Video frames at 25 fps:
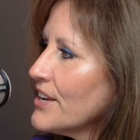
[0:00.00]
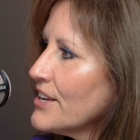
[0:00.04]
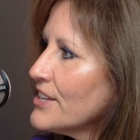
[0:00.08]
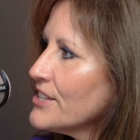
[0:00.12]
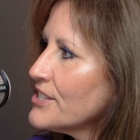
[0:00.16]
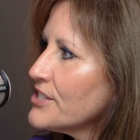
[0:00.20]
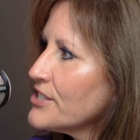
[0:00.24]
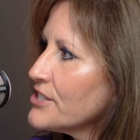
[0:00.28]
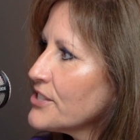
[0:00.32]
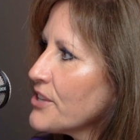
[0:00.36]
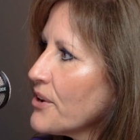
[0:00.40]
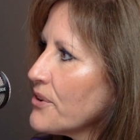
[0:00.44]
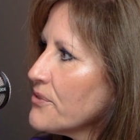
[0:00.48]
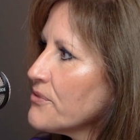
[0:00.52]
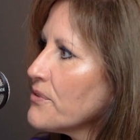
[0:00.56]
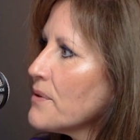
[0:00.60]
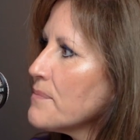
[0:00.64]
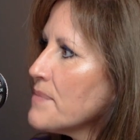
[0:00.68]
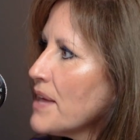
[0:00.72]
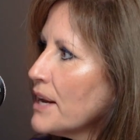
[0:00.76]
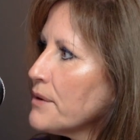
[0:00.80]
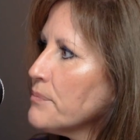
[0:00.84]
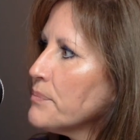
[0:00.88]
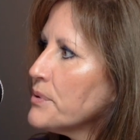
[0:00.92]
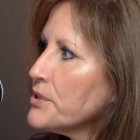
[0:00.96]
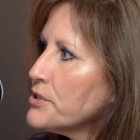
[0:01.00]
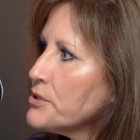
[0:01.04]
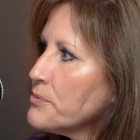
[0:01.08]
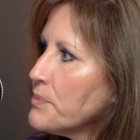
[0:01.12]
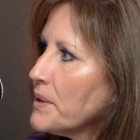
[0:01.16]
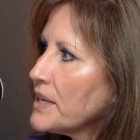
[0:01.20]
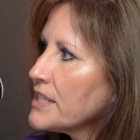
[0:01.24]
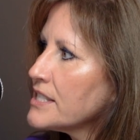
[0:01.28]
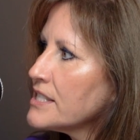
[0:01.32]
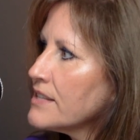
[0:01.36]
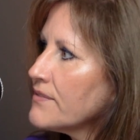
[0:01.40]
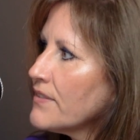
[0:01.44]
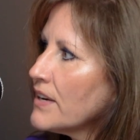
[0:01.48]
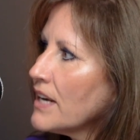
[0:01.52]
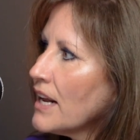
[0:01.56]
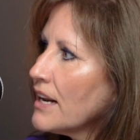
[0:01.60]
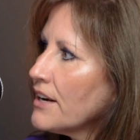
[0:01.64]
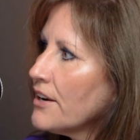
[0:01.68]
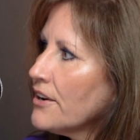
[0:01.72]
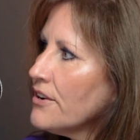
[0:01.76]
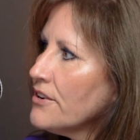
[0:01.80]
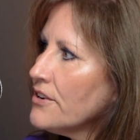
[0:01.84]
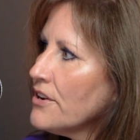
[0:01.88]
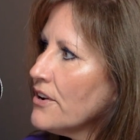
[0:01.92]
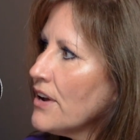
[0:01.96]
So from that perspective, and I
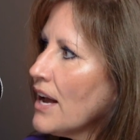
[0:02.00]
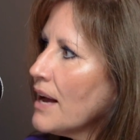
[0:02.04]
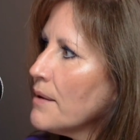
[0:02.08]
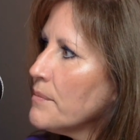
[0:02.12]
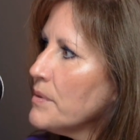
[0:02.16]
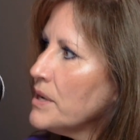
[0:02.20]
don't know how